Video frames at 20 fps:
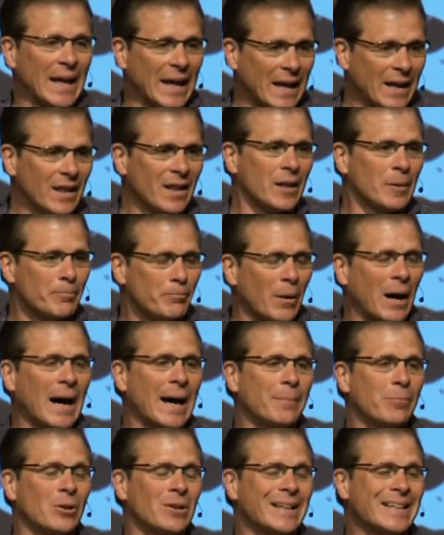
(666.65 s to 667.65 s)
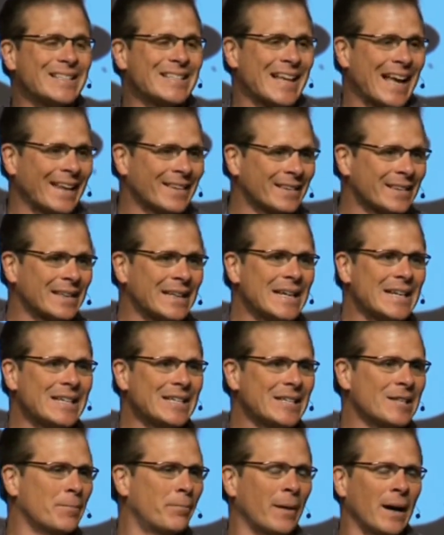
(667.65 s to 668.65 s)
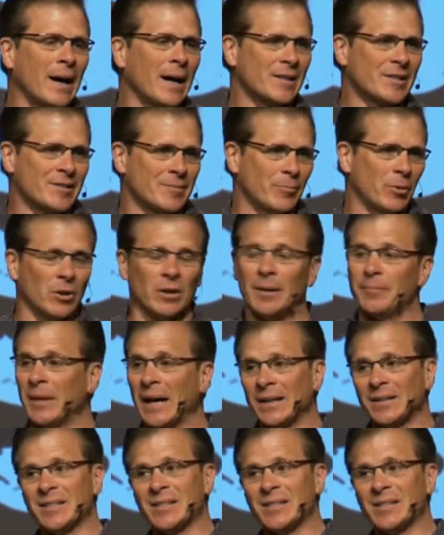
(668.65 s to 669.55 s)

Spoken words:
in the Bible is at least possible. I'm not